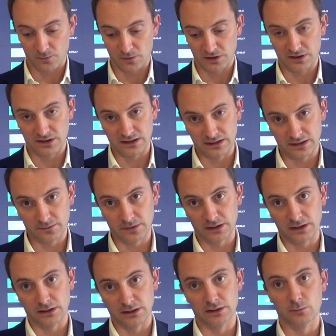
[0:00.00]
which is
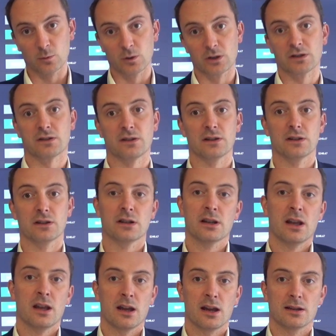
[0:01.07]
significantly worse than the
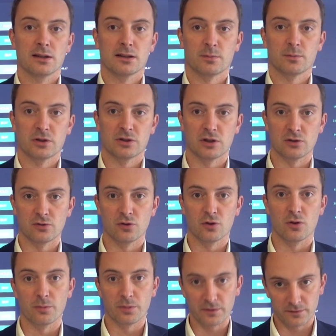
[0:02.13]
earnings per share
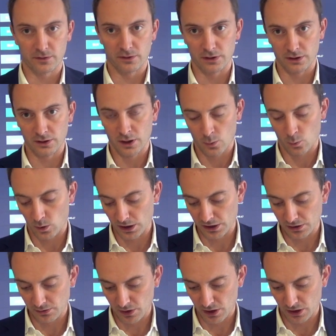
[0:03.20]
drop for the
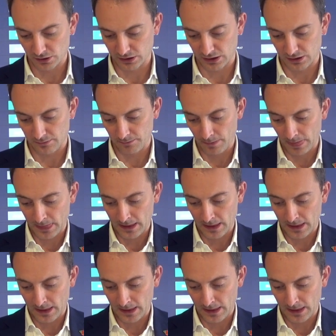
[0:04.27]
wider market.